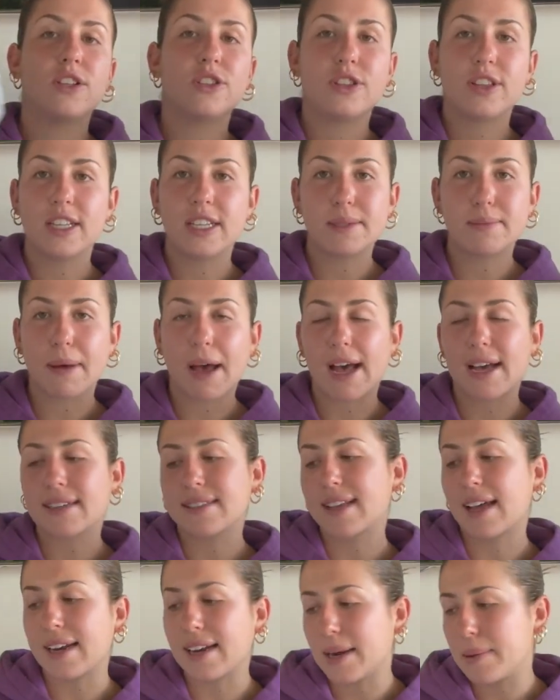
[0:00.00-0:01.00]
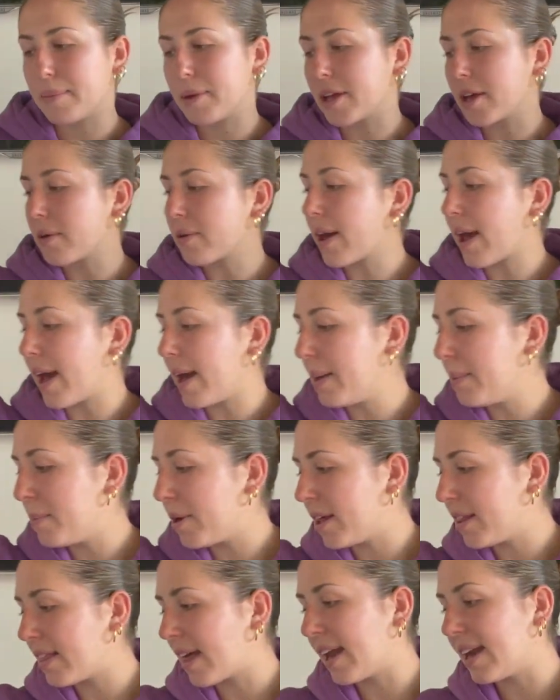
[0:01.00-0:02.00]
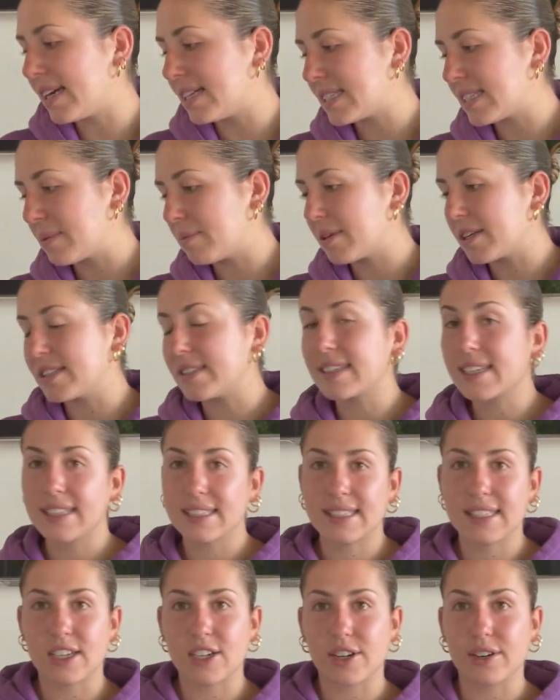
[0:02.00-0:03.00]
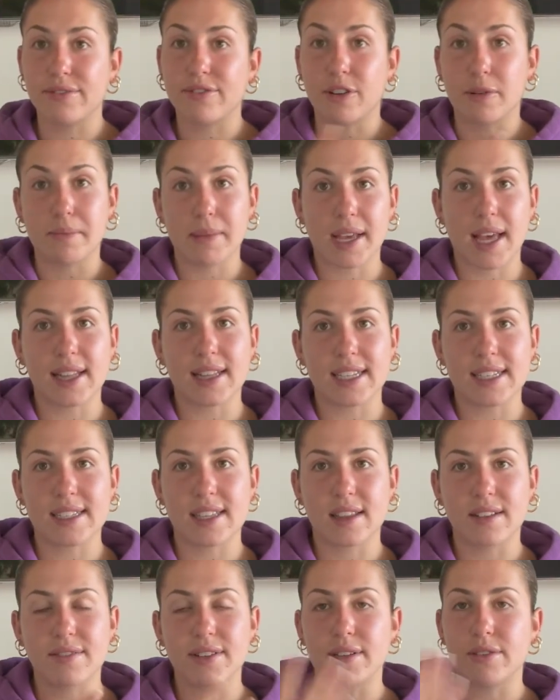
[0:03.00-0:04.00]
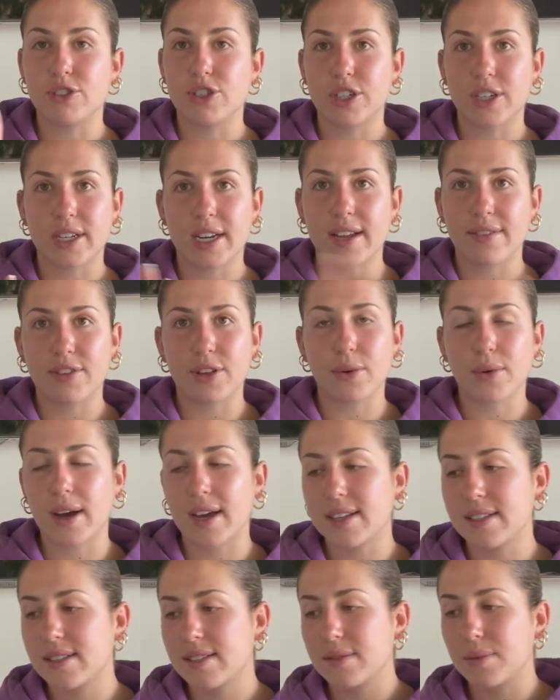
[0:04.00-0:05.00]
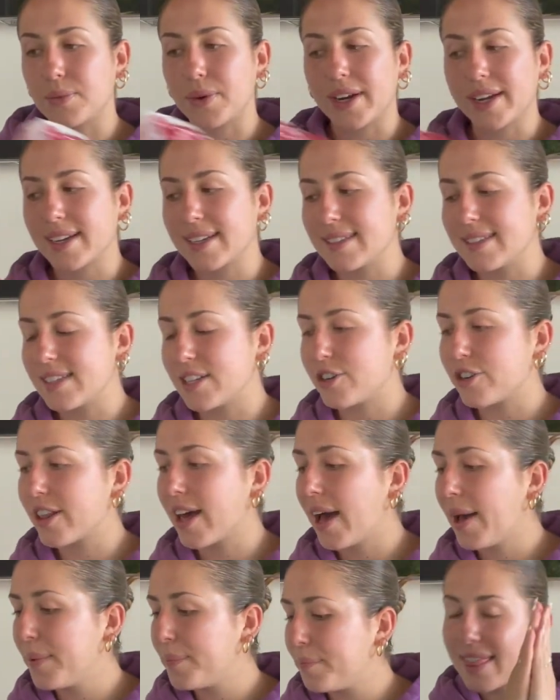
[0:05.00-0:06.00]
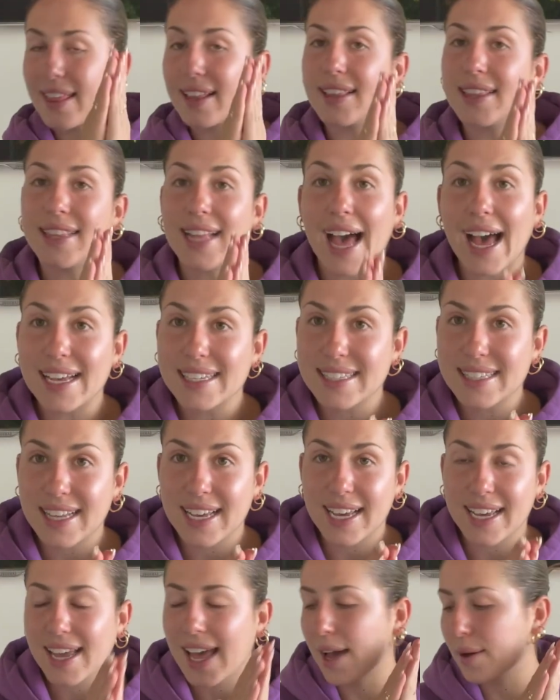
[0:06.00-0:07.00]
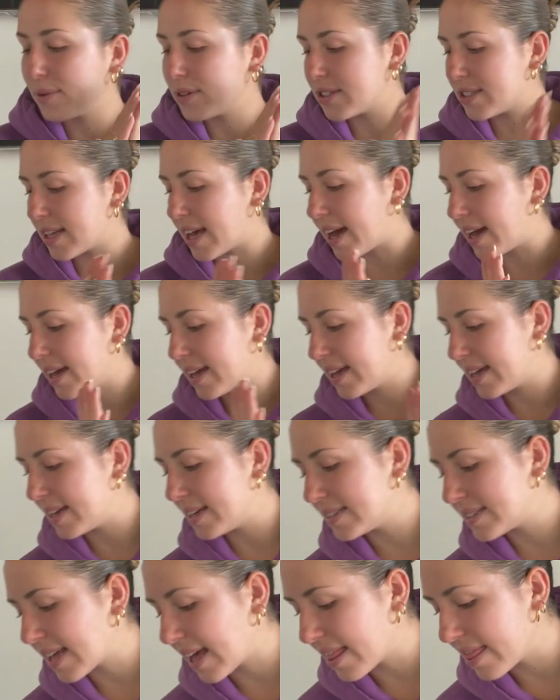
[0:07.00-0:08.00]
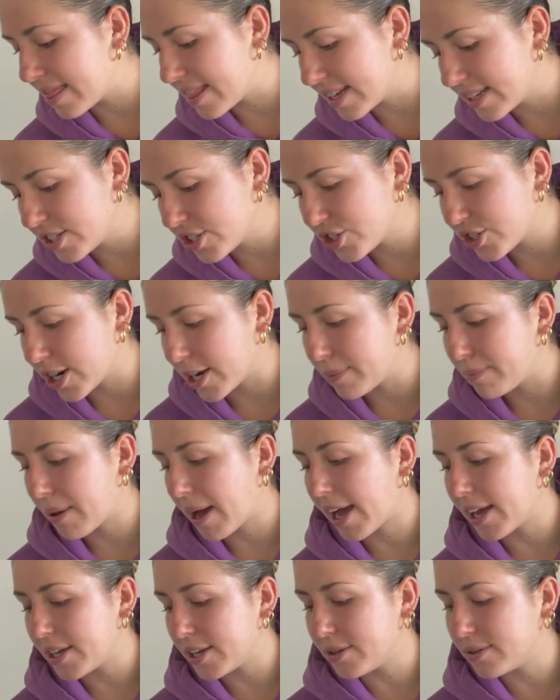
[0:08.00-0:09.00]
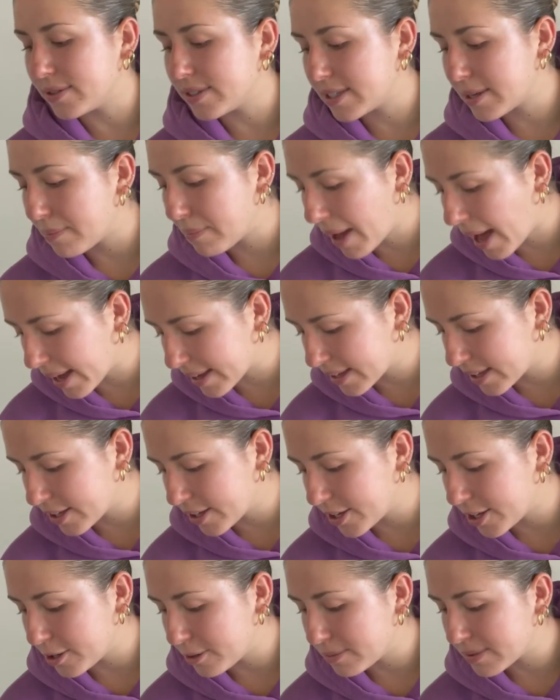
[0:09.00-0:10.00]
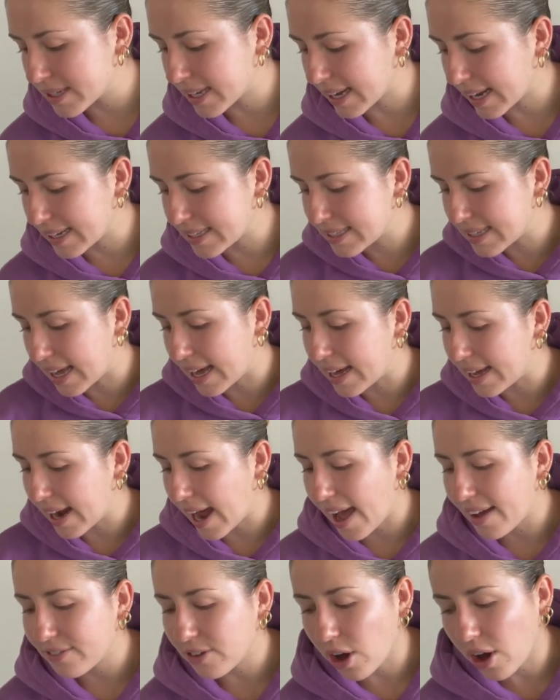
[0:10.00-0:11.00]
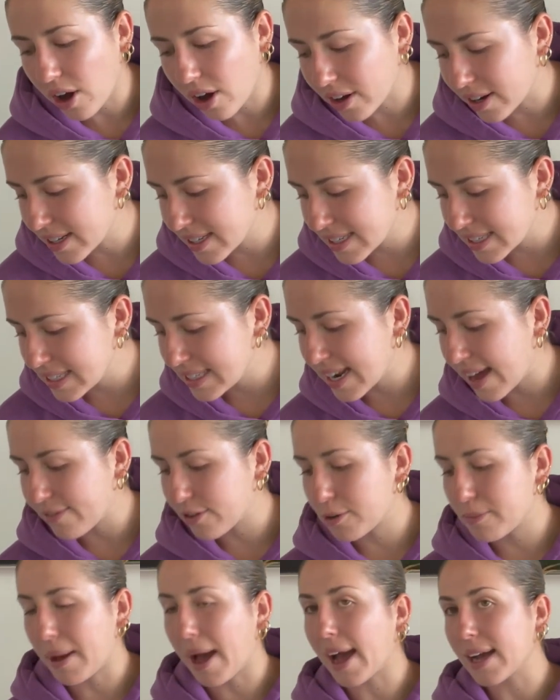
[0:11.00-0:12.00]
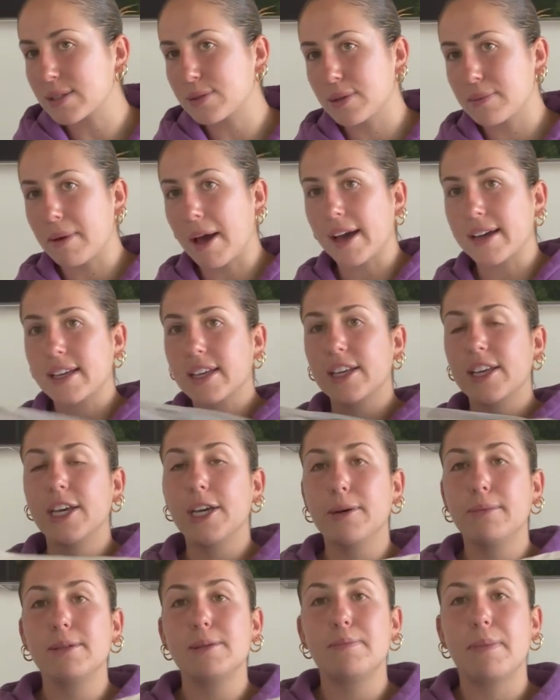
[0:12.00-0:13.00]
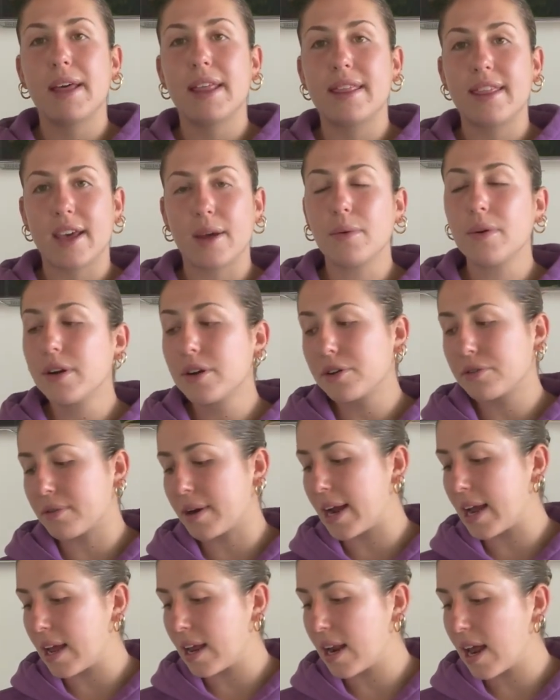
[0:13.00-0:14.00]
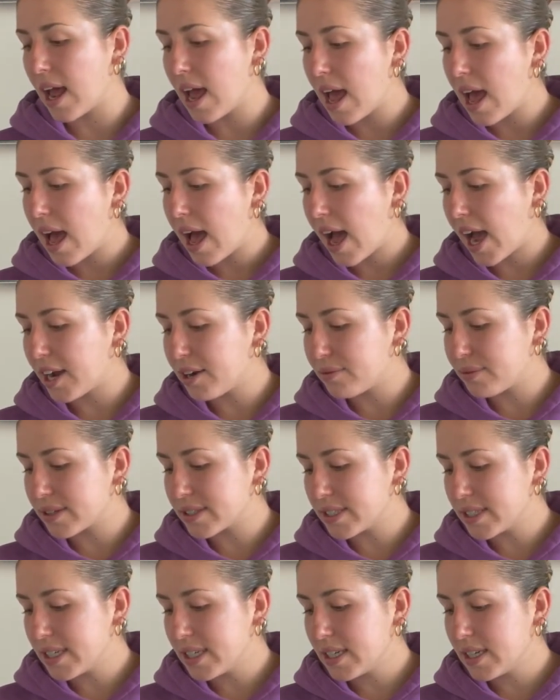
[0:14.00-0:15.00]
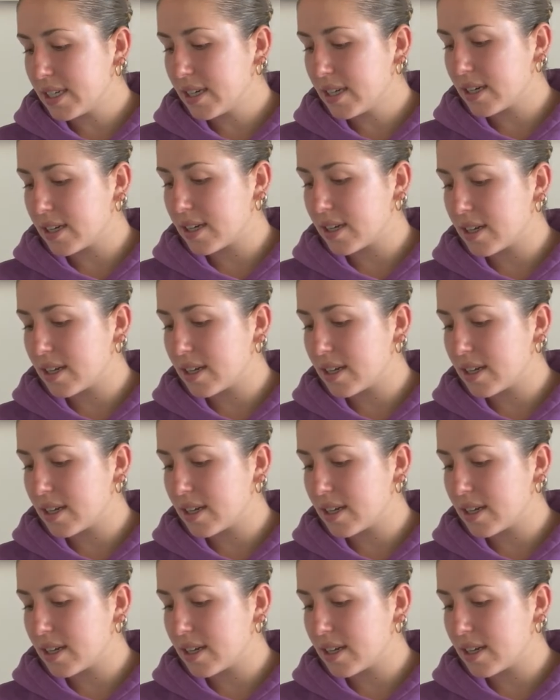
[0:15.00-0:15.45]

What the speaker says: These bags ended up being okay, but that is something to consider for me, at least in the future, and if you guys want to consider that. The last thing I will say is this trip I used packing cubes. Like I said, I've honestly never packed with packing cubes, but they were great. I really